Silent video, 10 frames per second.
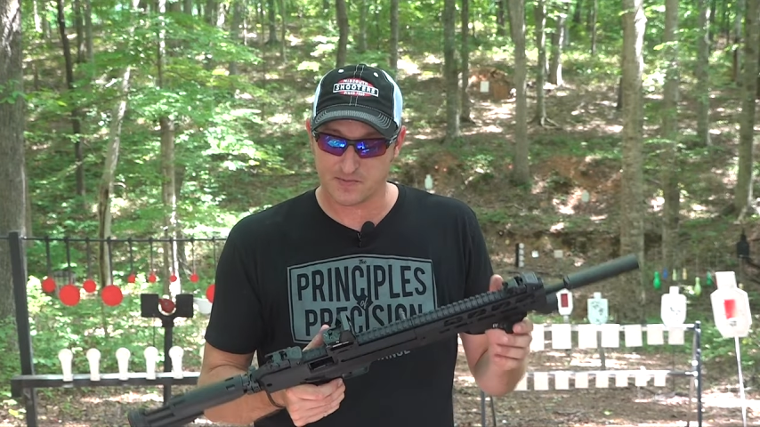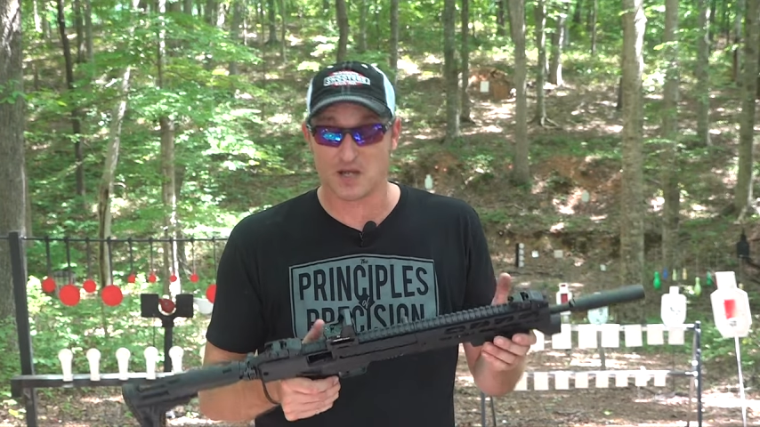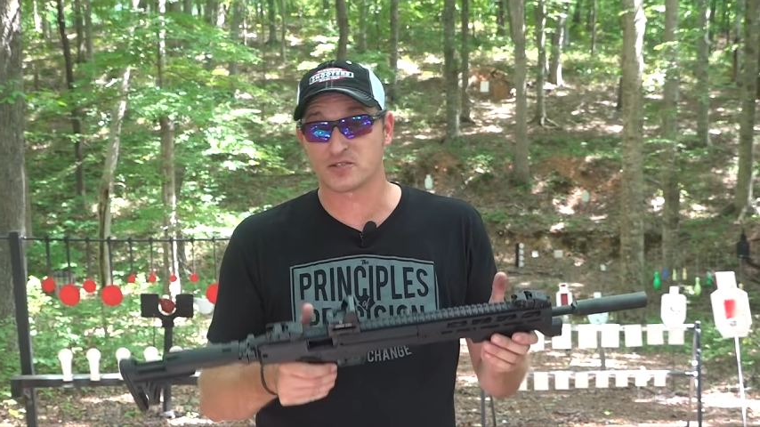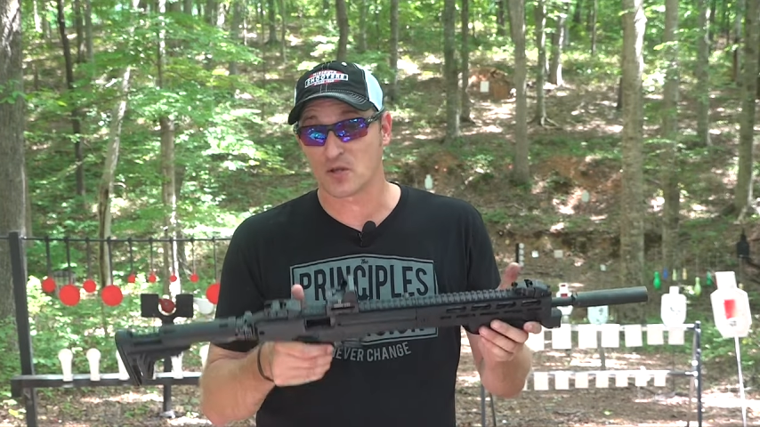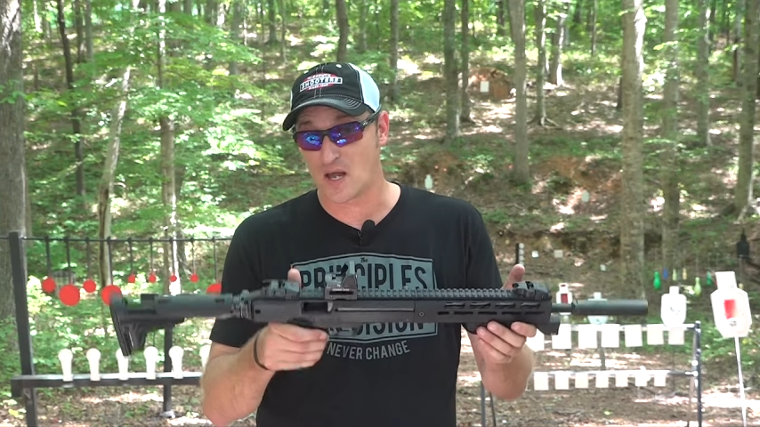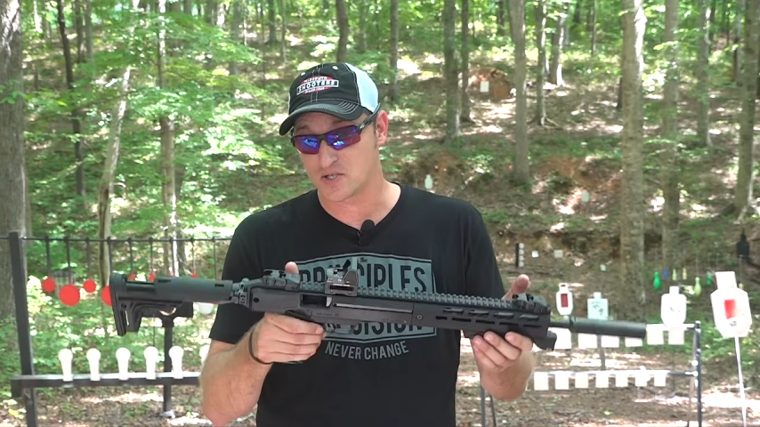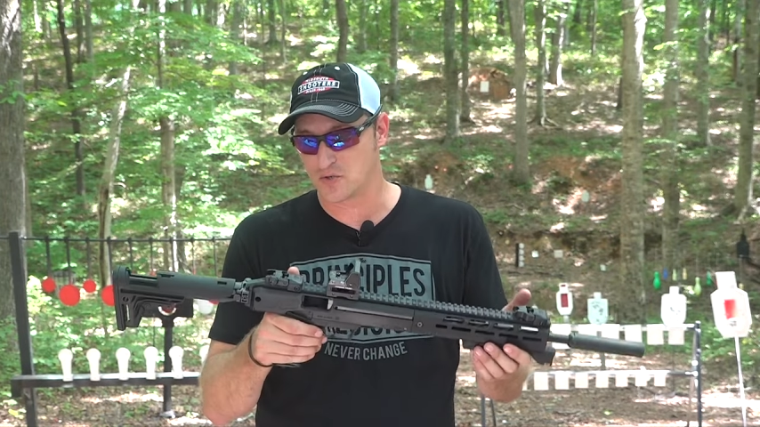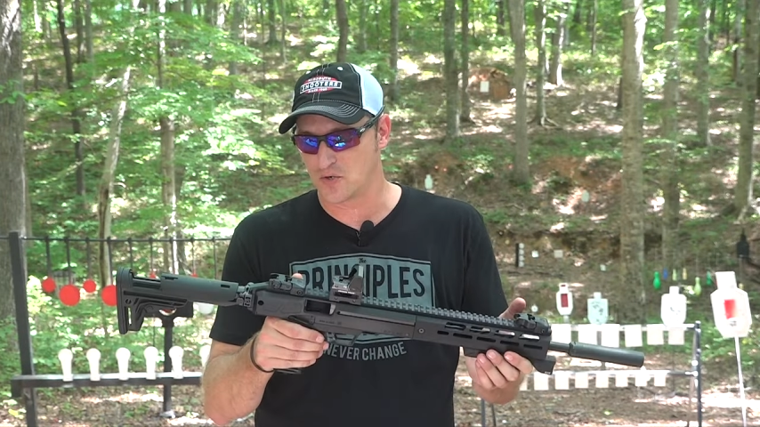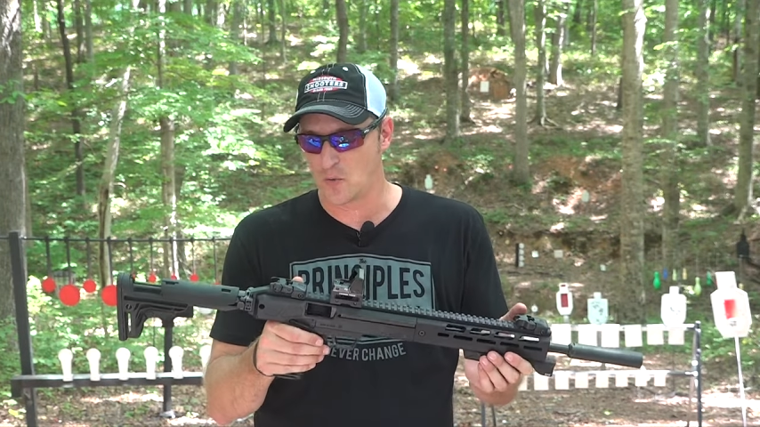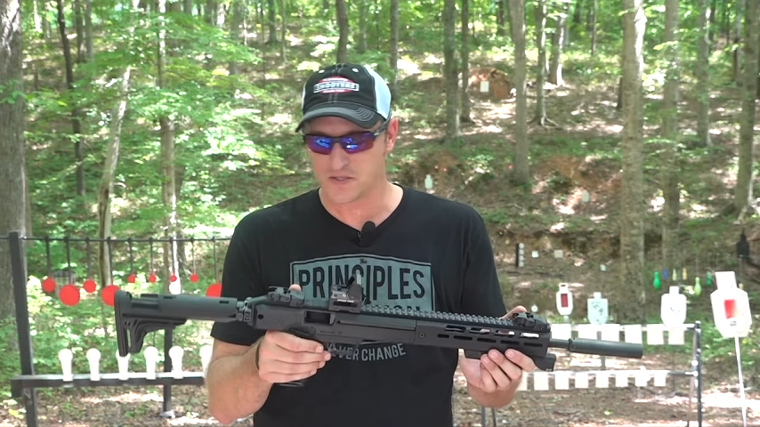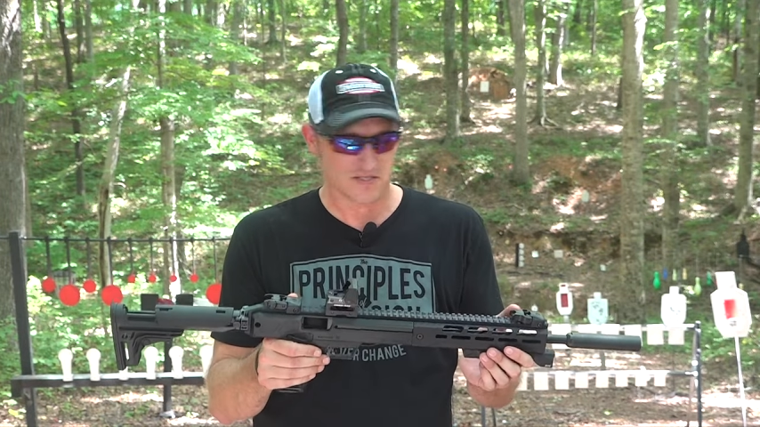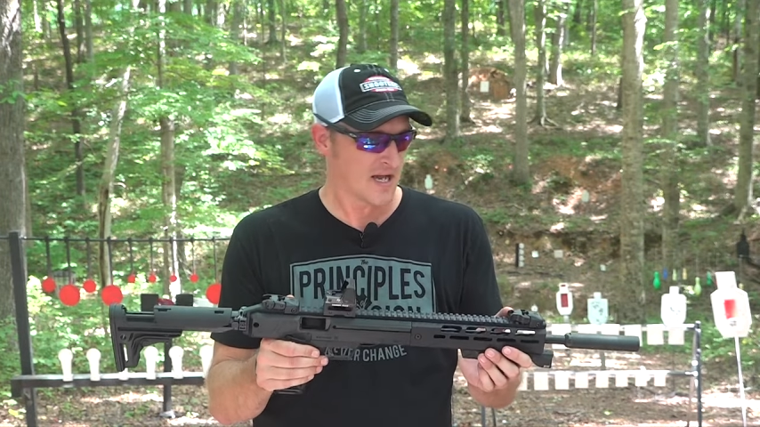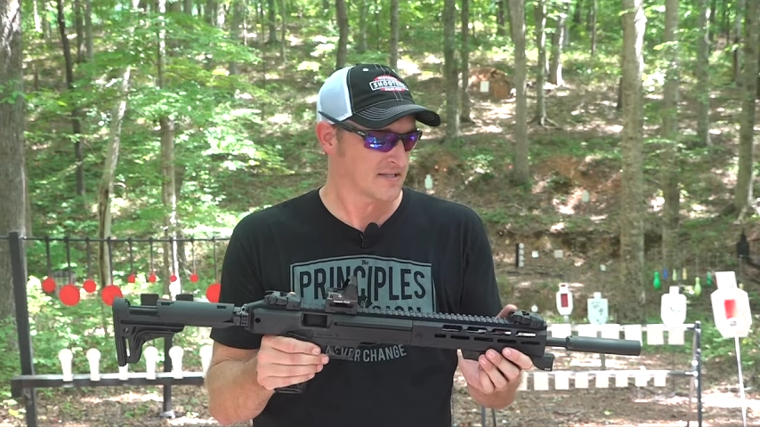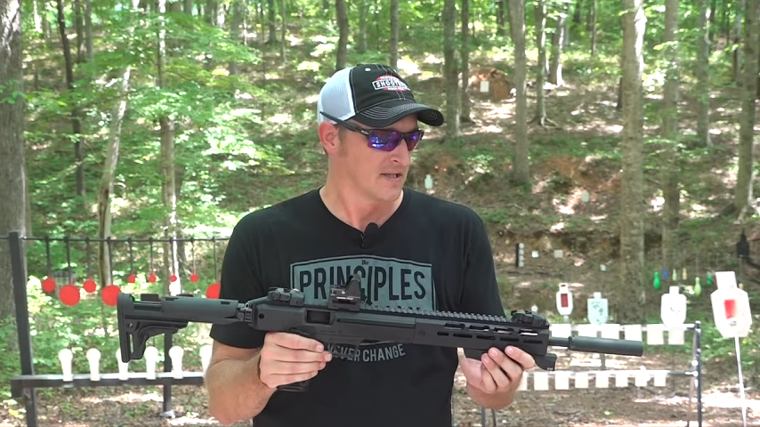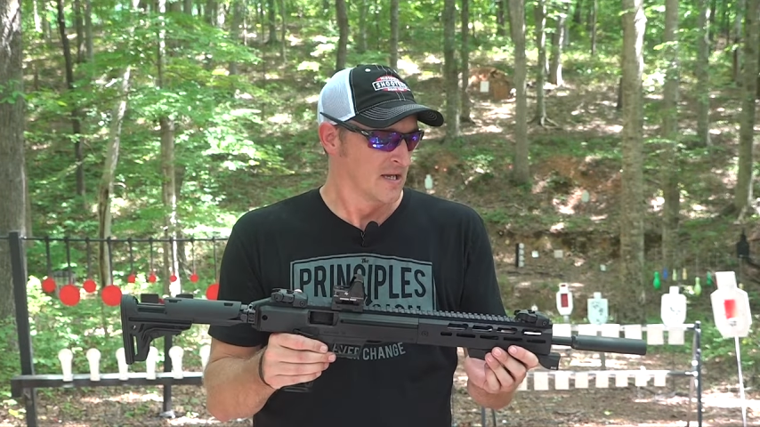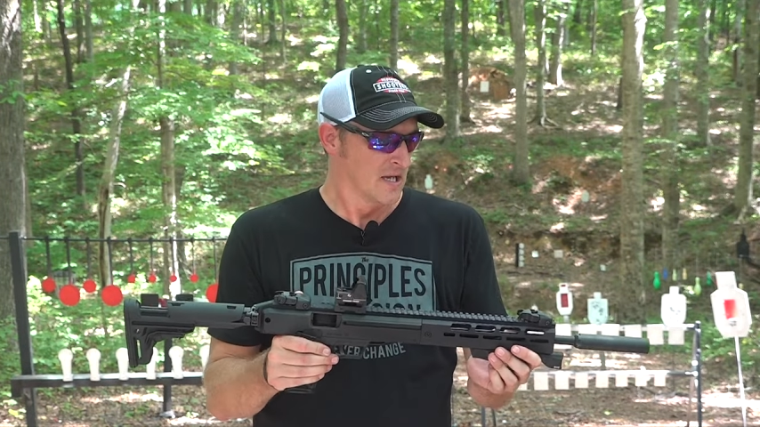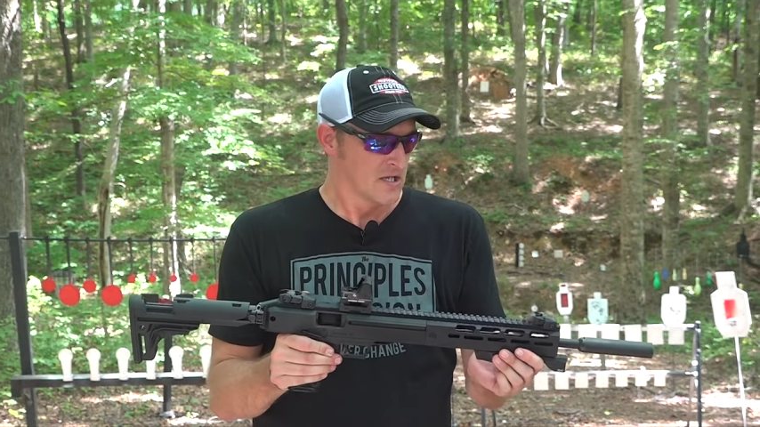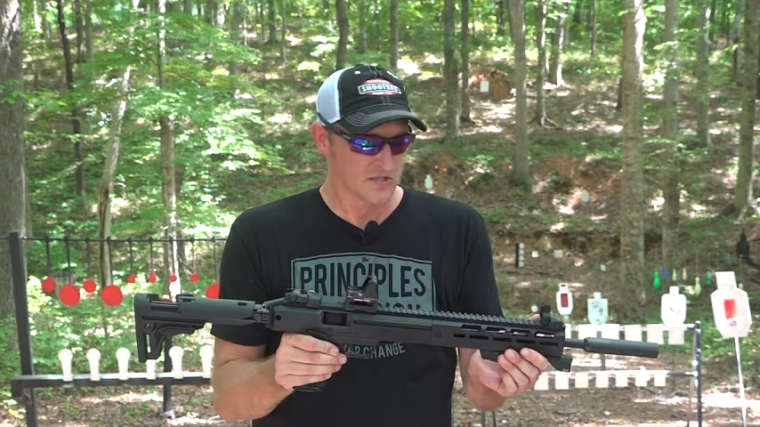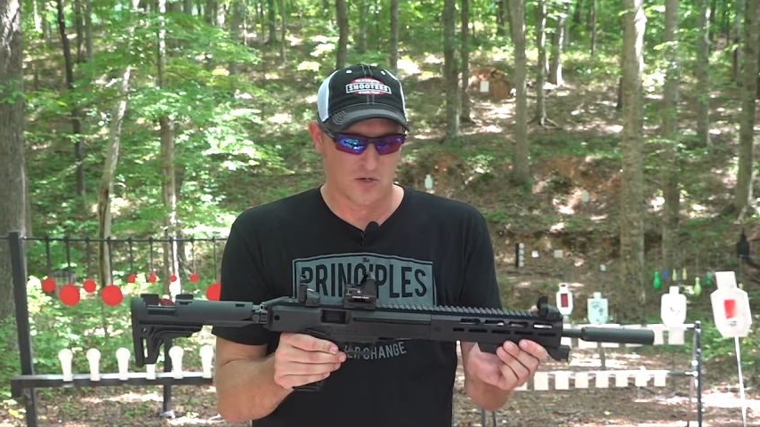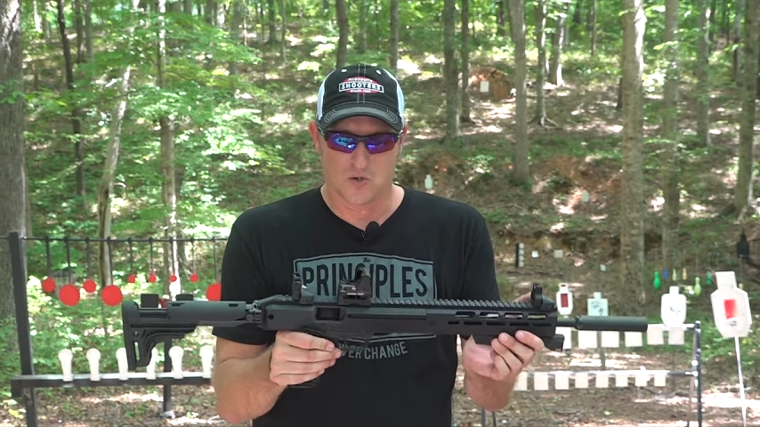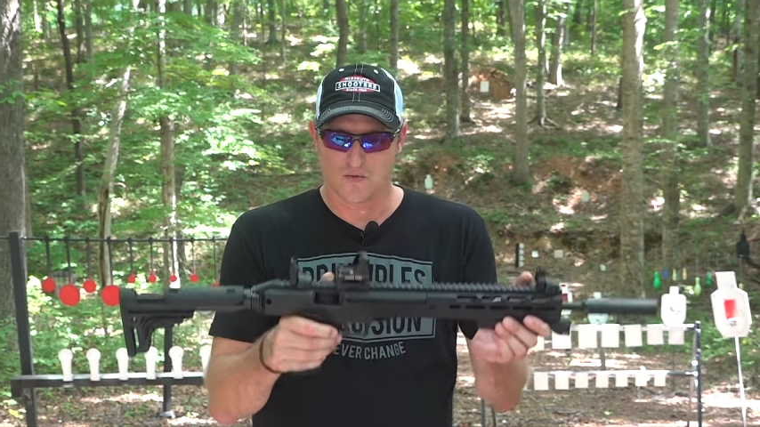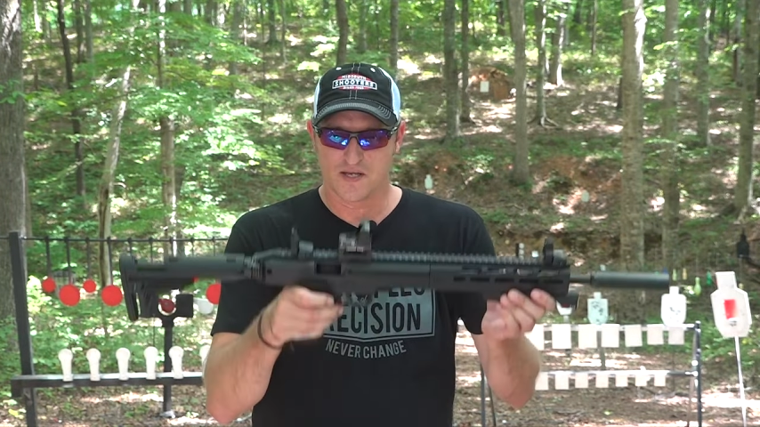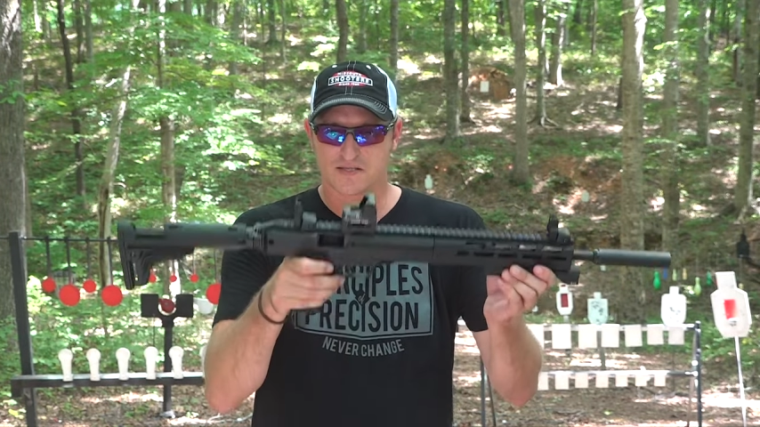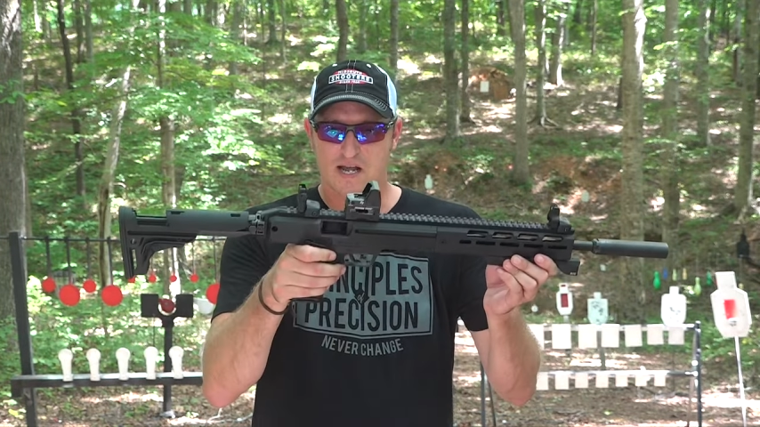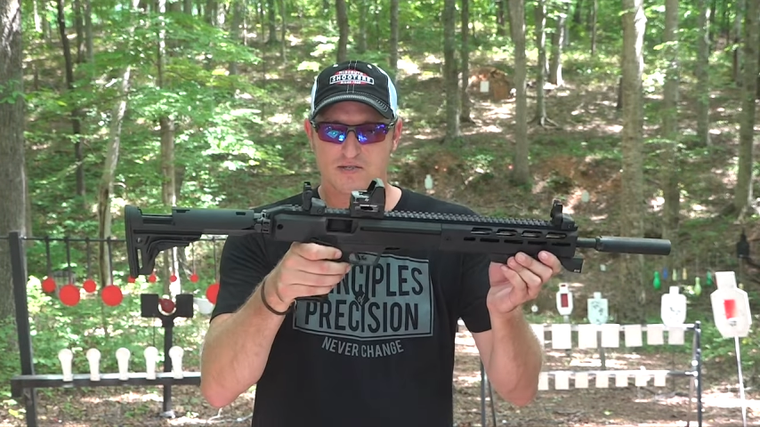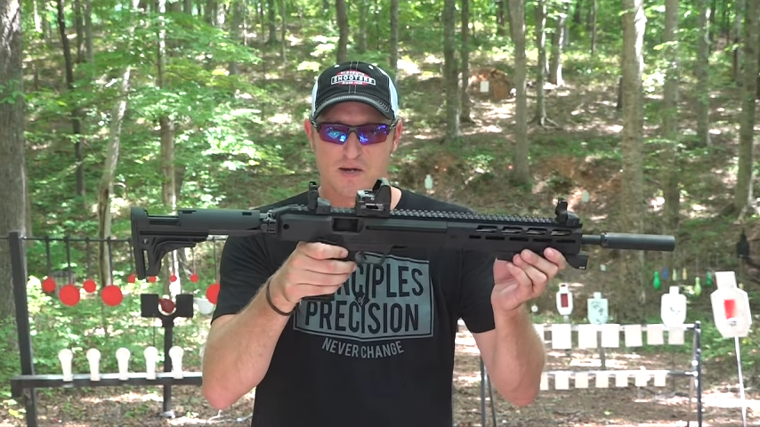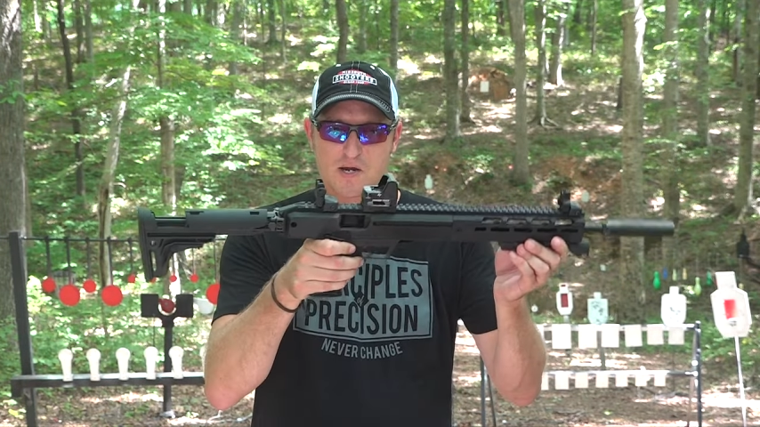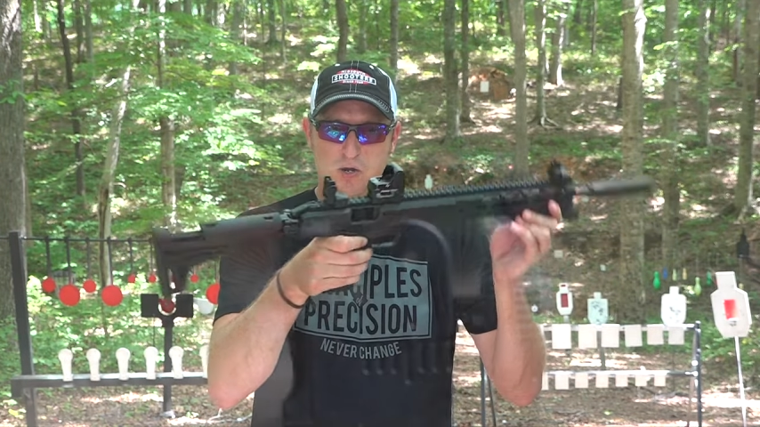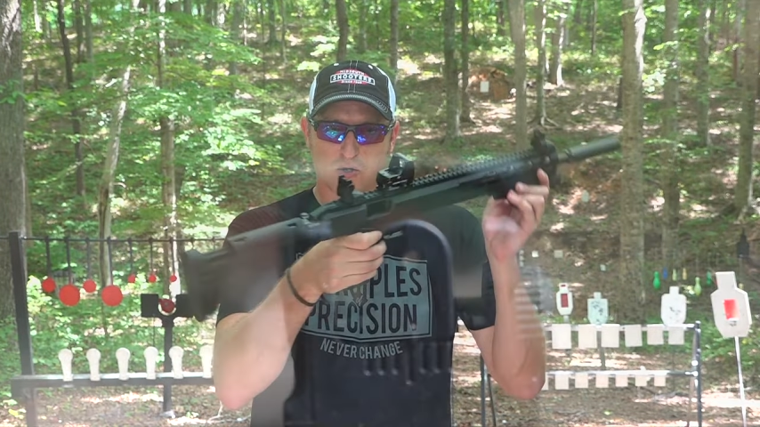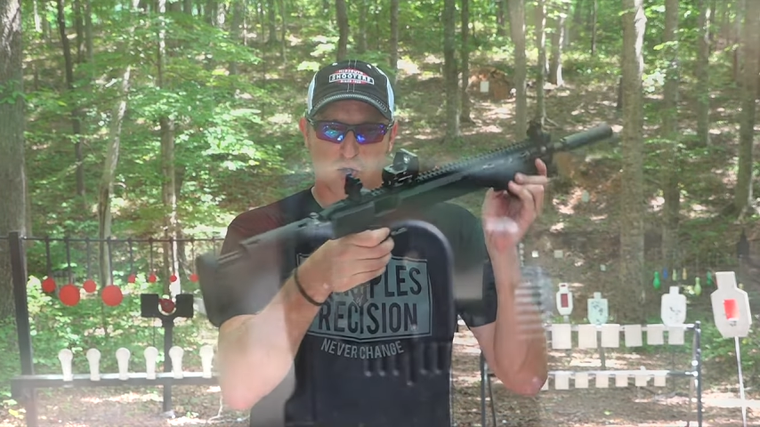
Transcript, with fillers: but I also like shooting open sights. So these sights right here